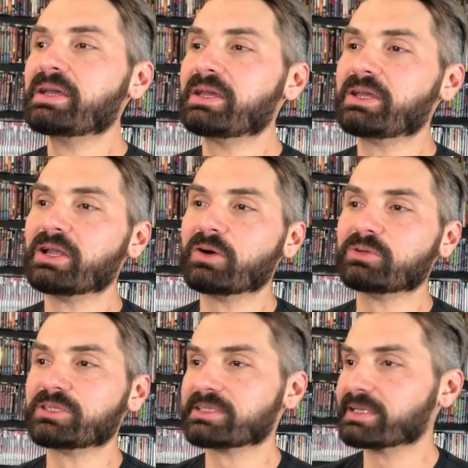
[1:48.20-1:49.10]
you know,
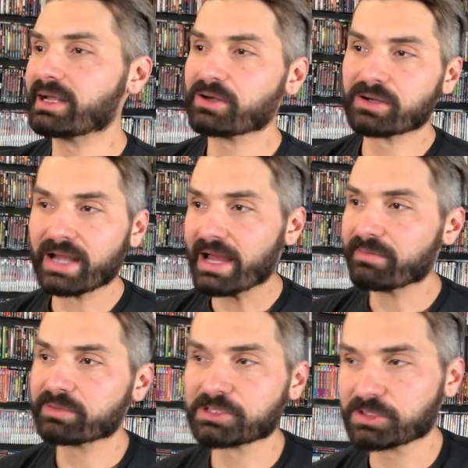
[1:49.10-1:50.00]
just let her
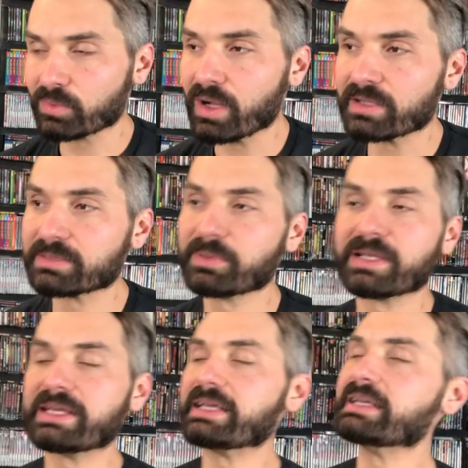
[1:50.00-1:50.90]
have what she wants. But
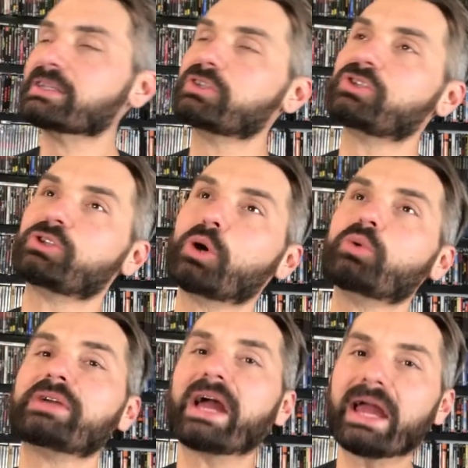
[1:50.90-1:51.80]
he is
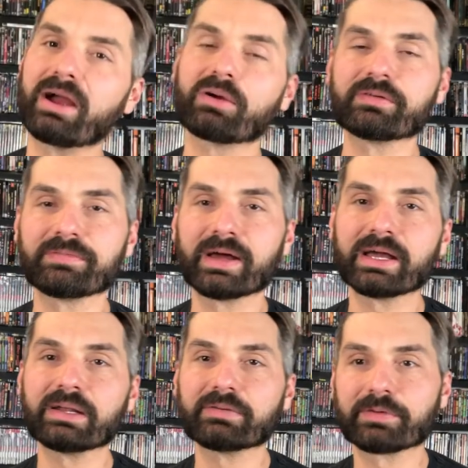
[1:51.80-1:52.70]
so
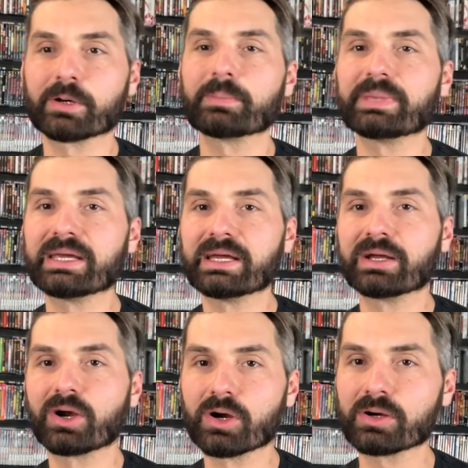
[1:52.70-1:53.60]
terrified of her
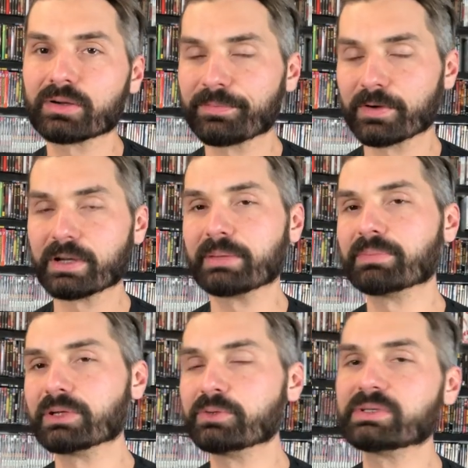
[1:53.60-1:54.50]
being hurt, for
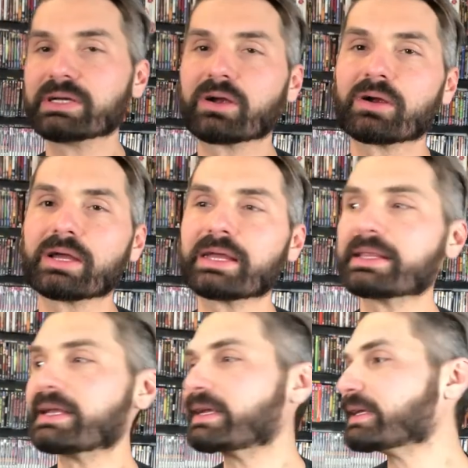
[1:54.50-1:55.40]
him losing her
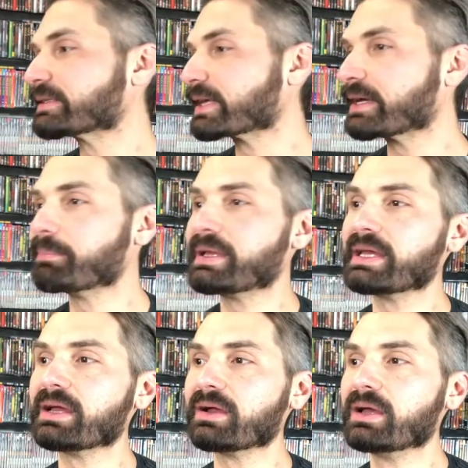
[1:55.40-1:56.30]
again, that he is like
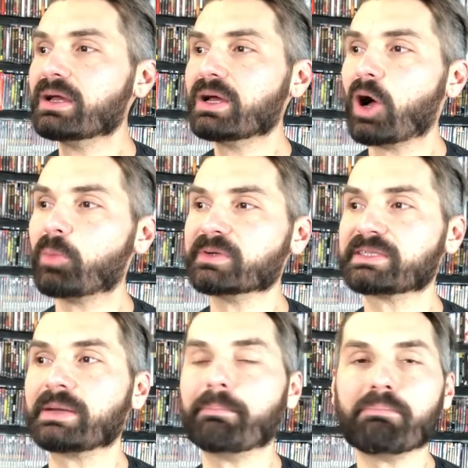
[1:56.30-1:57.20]
being
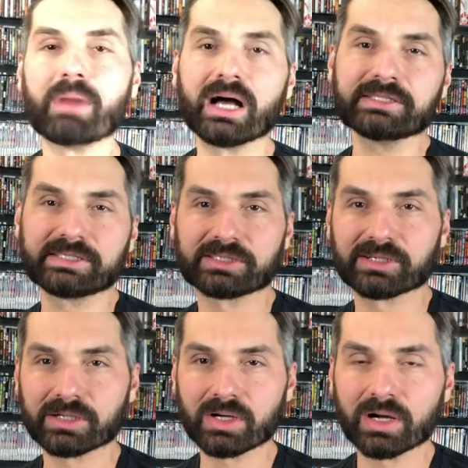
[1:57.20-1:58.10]
almost a
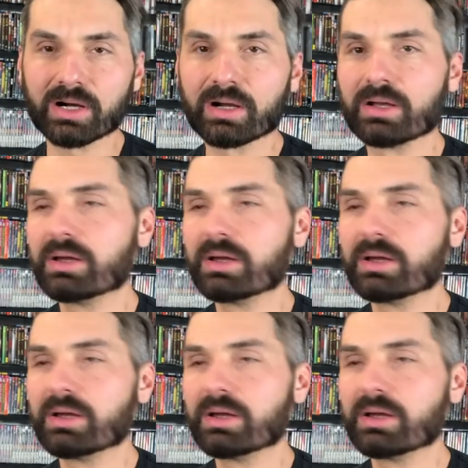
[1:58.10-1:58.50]
monster to her